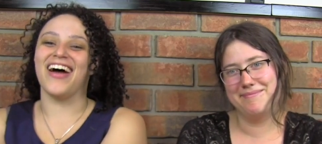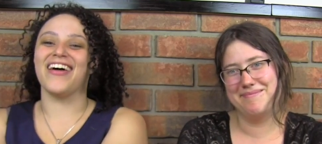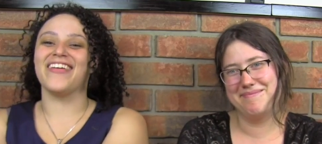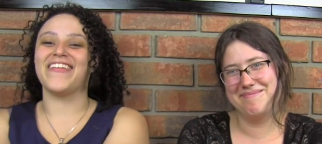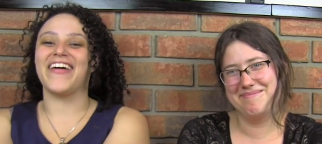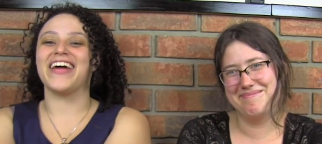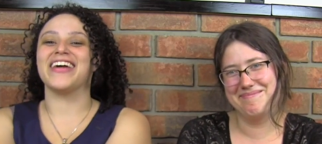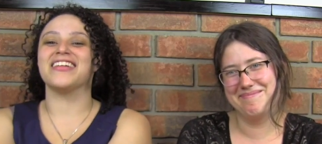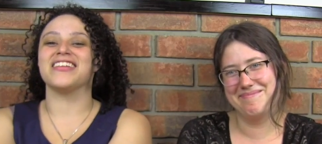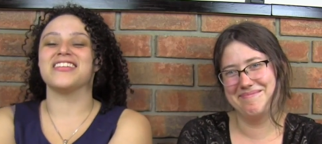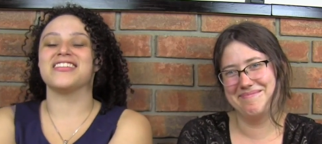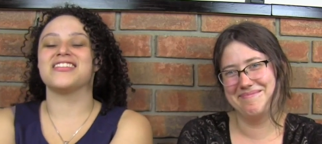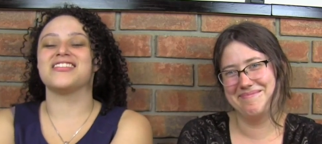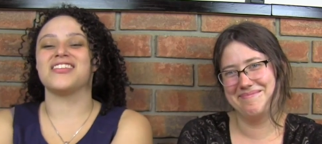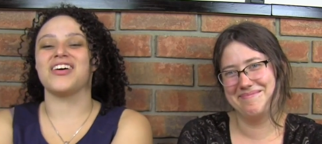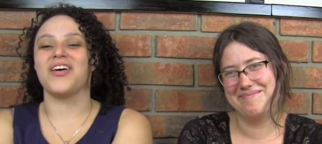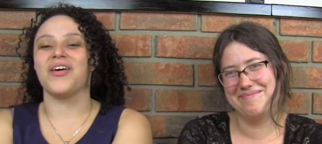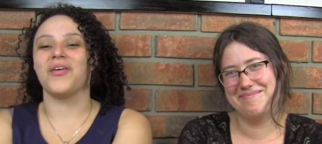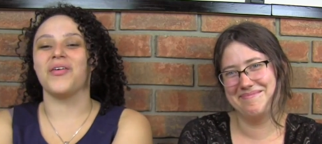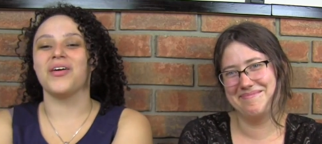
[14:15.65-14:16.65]
Speaker 1: Alright,
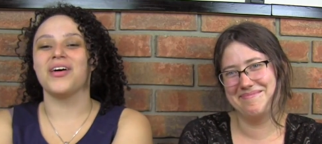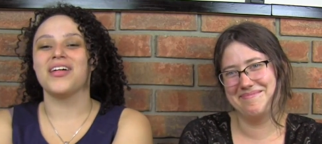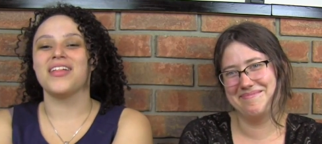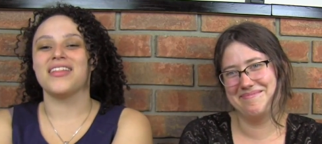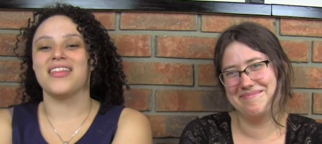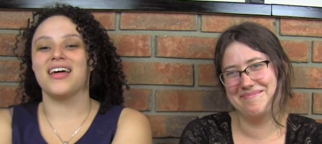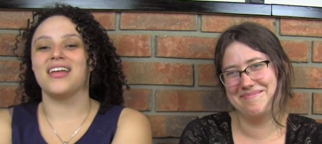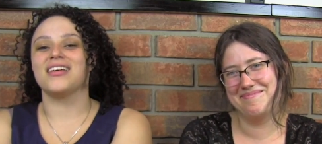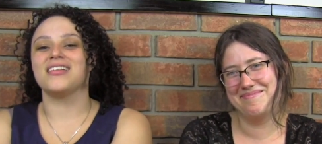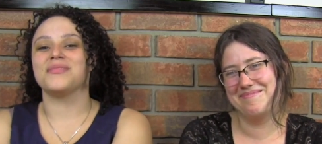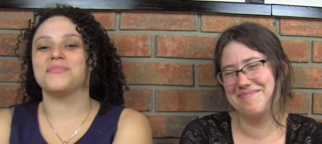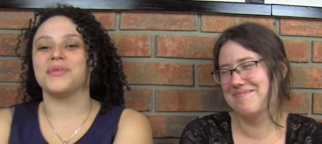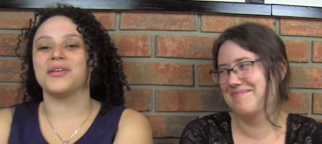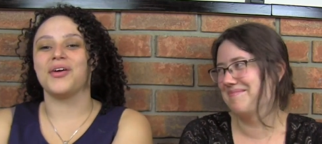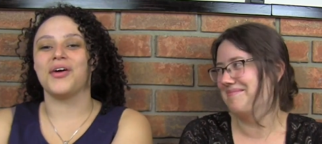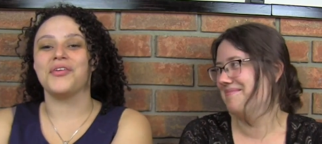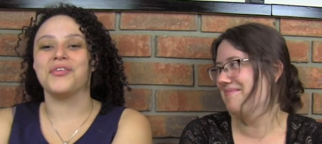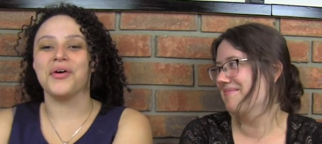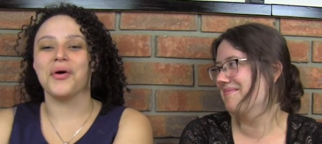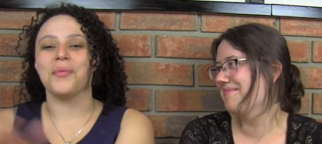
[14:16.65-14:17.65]
so that has been
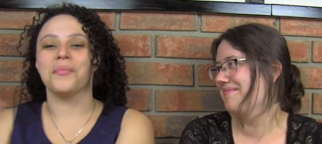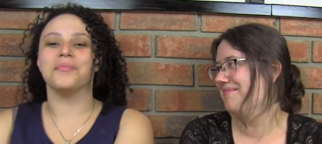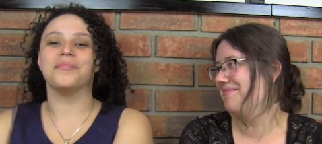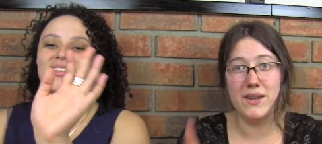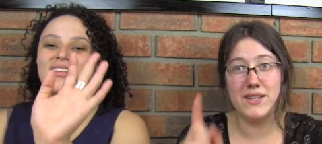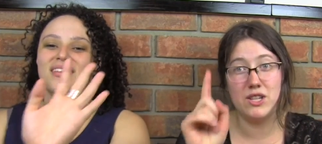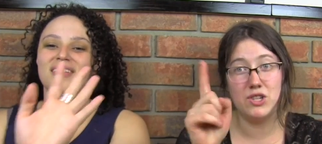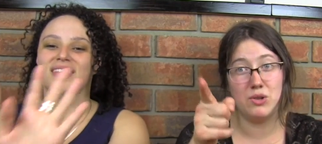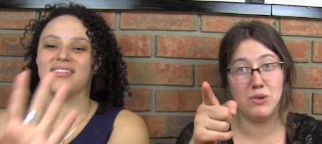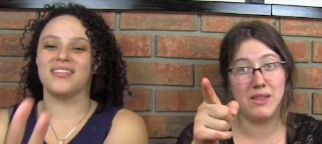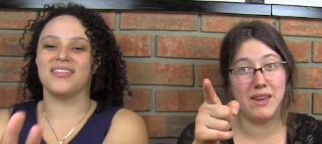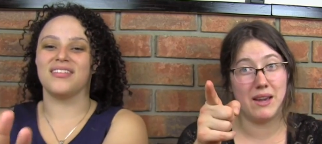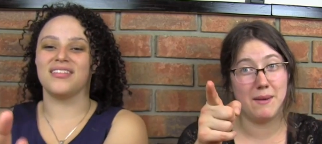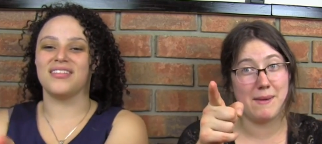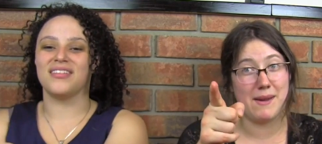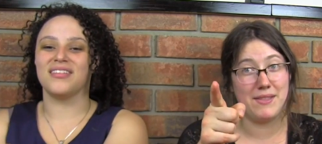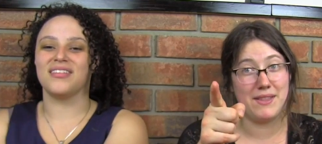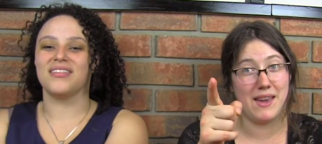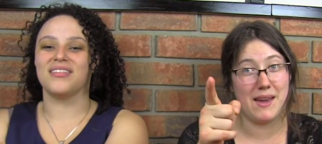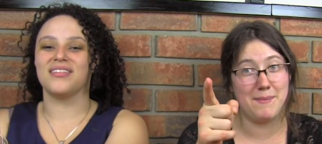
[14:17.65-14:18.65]
Hardhome.
Speaker 2: What did you think
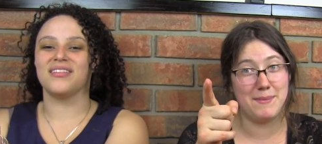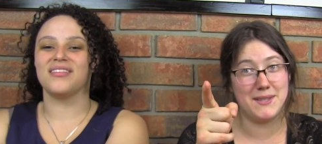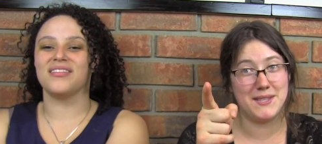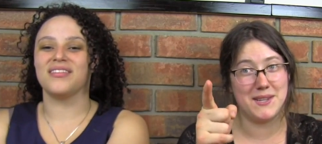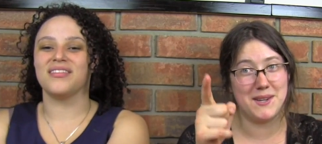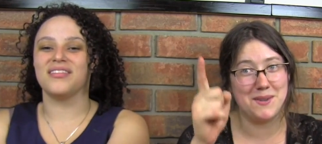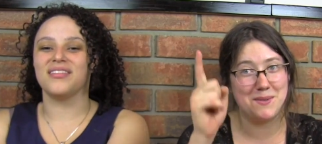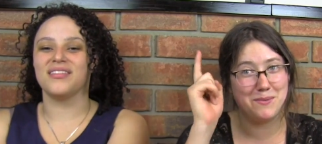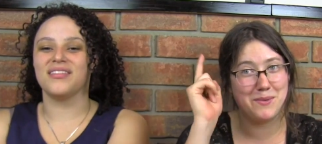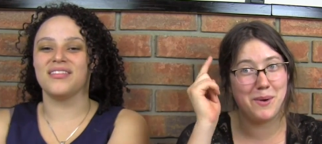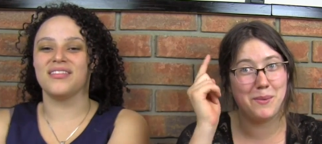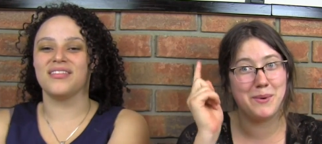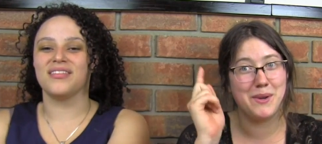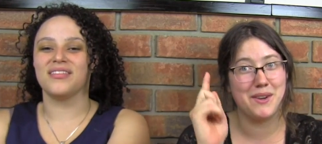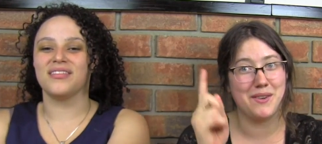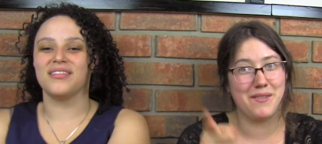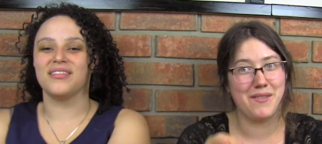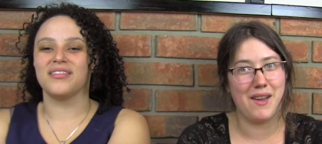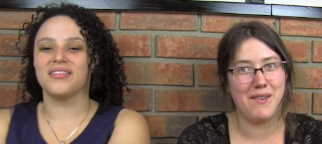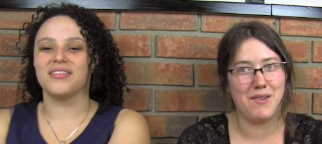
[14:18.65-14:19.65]
about the episode? What were
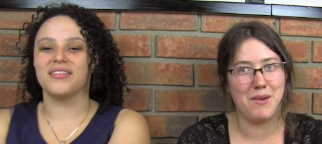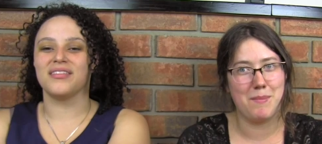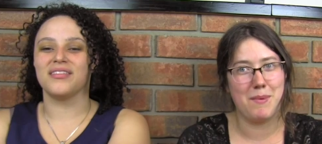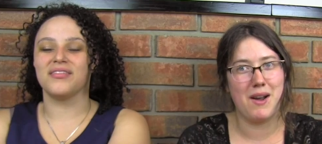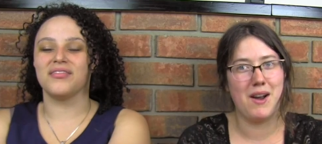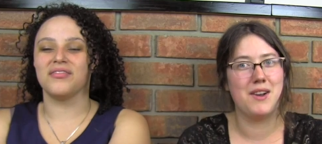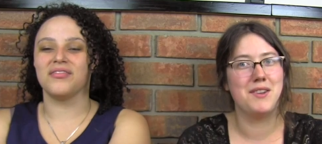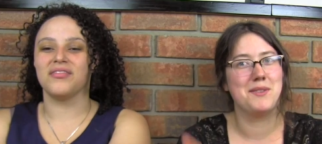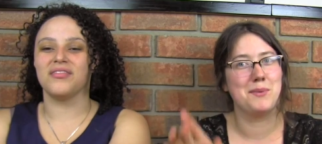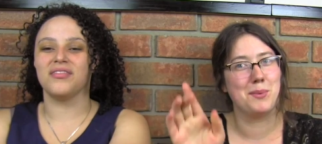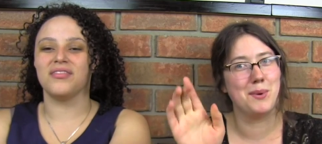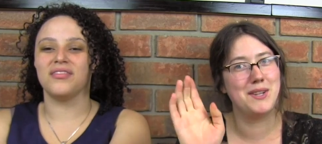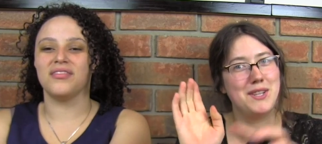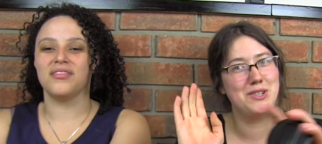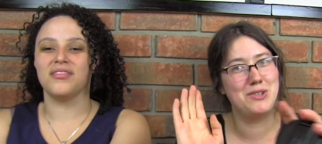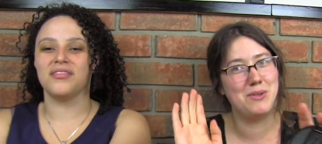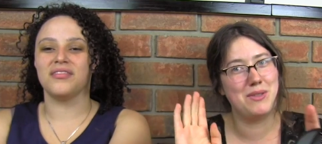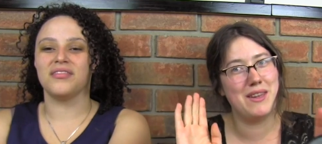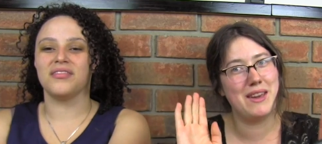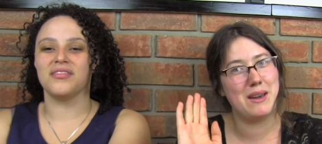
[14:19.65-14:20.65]
your favorite parts? What did
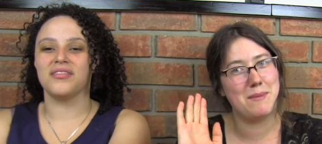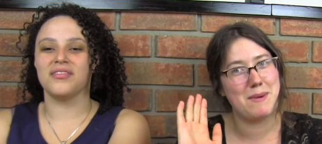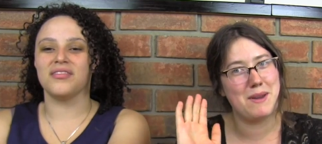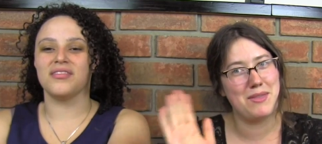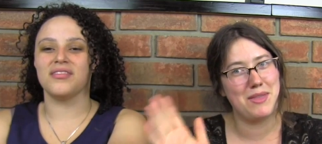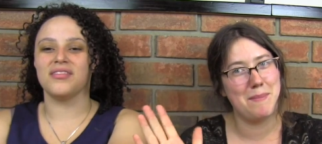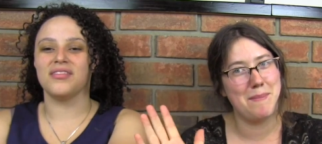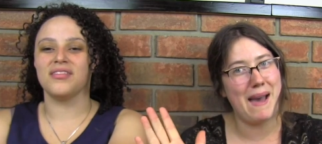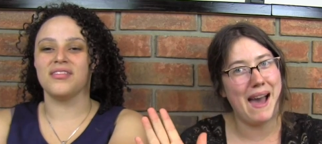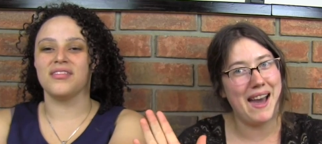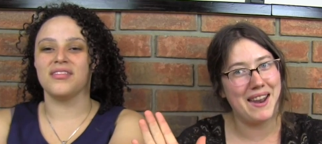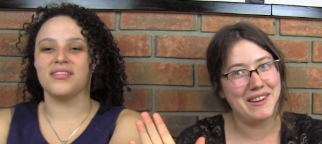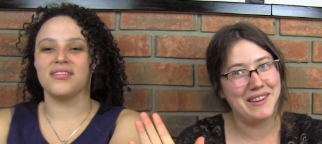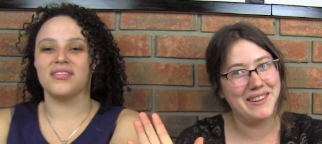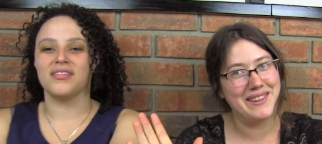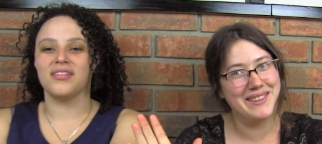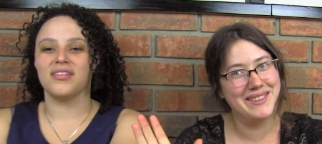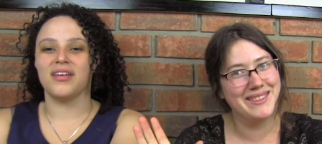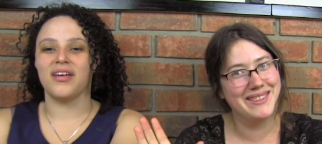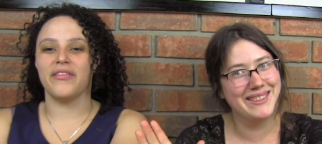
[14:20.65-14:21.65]
you think about the
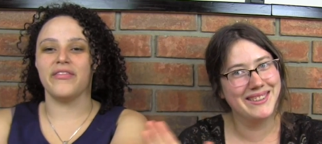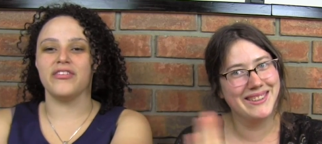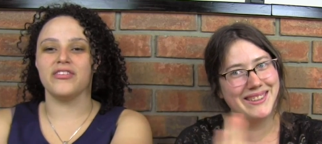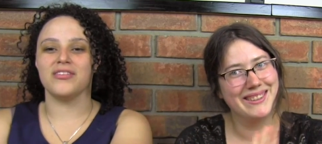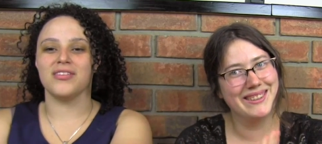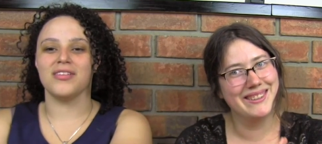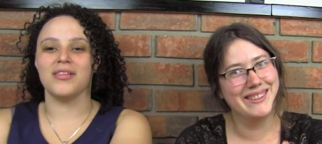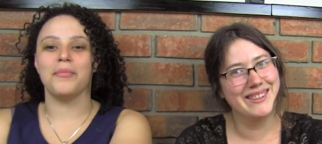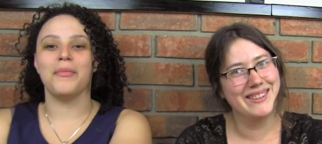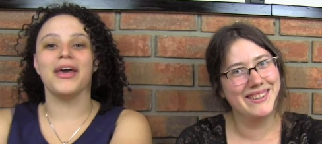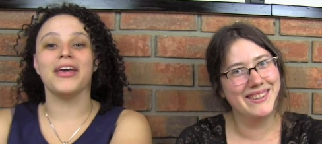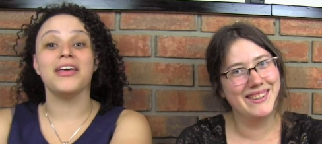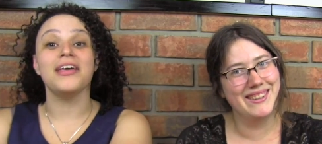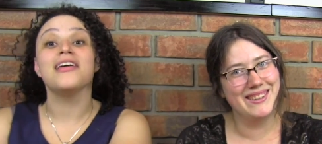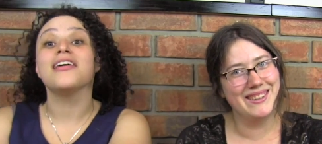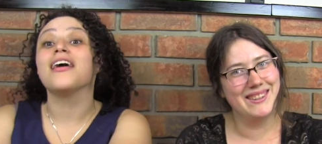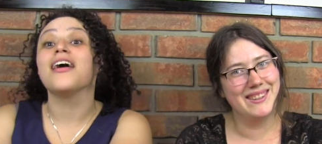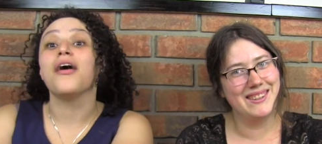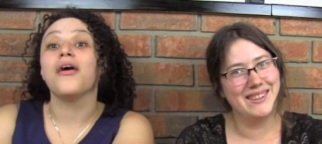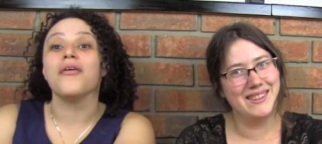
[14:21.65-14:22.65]
battle?
Speaker 1: Have you seen the
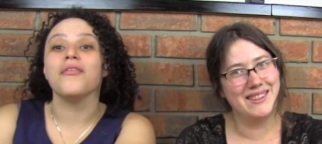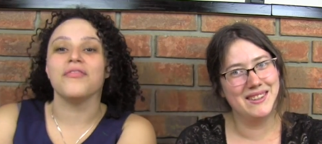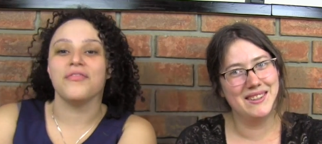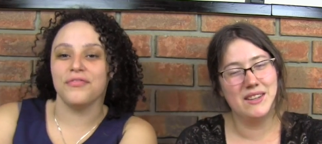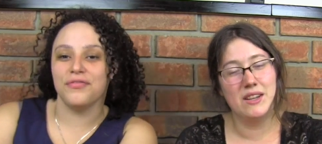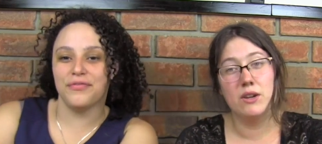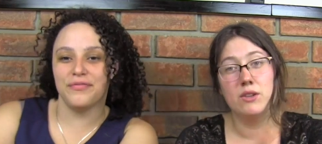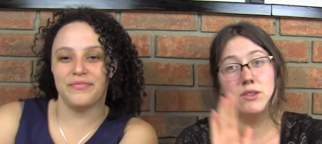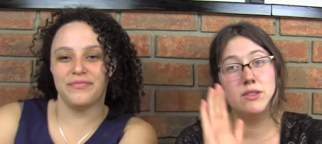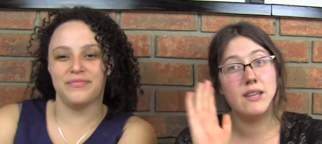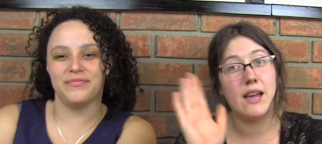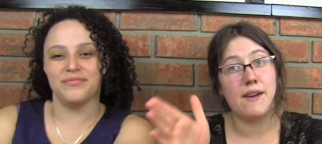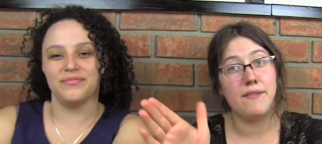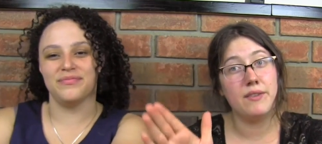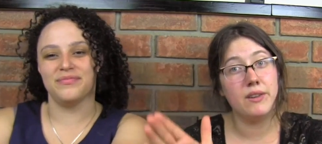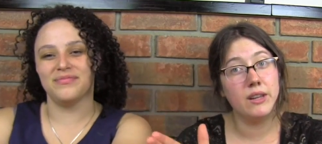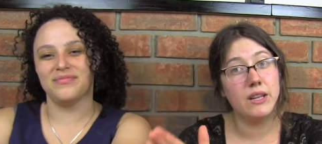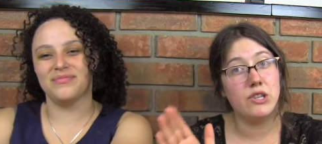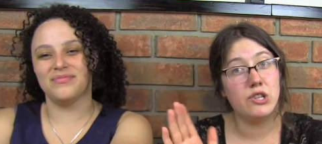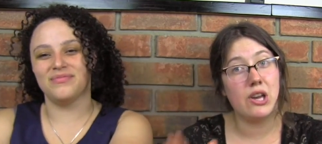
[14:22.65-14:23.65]
making of?
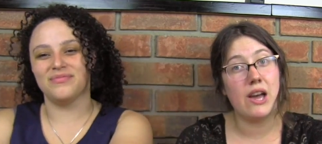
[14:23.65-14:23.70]
Definitely